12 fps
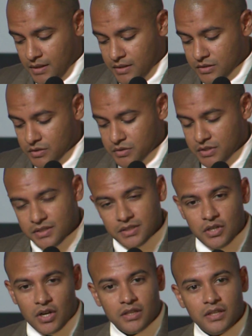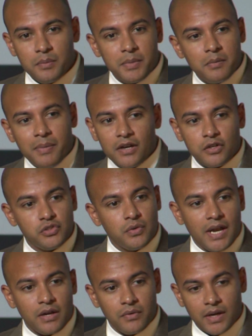So just to talk a little bit about our
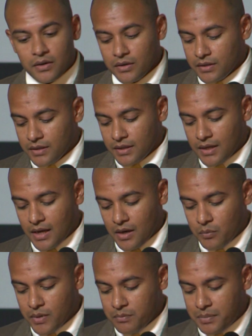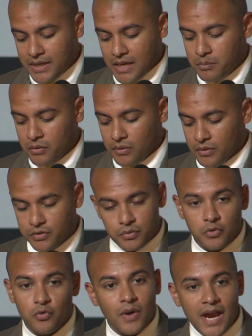track record, we've been able,
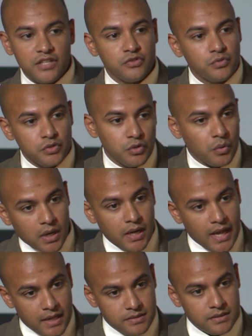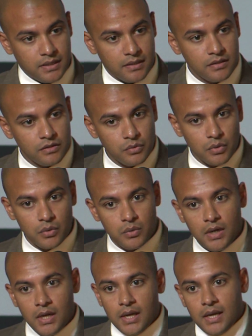through grassroots organizing, through
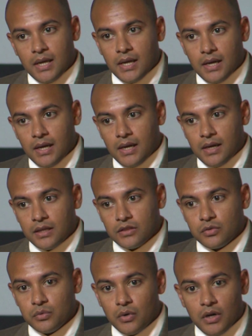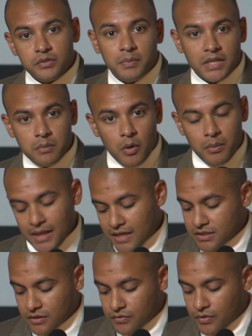ultimately
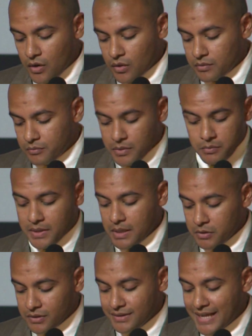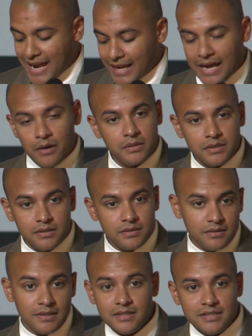mobilizing the vote, we've been able to knock out
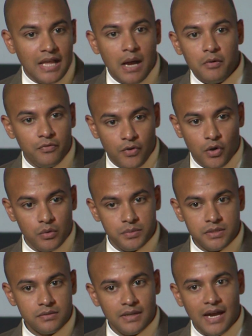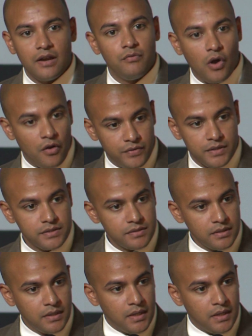Islamophobes out of office.